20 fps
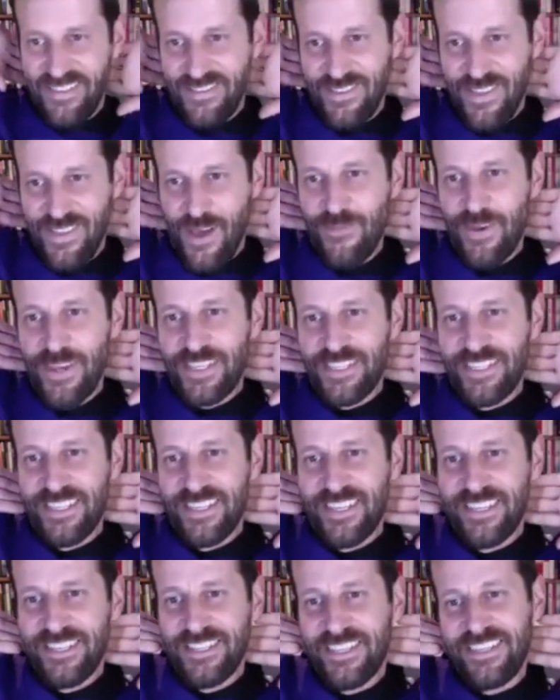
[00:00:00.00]
Vikings. That makes it
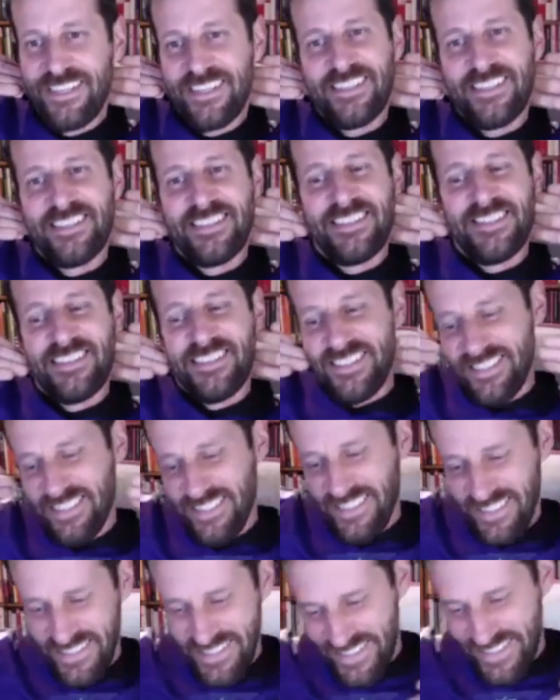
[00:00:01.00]
easy. Yeah,
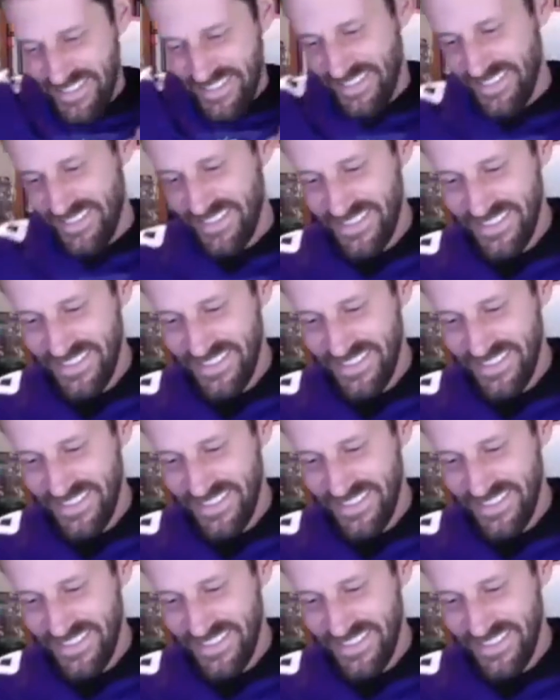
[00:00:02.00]
but but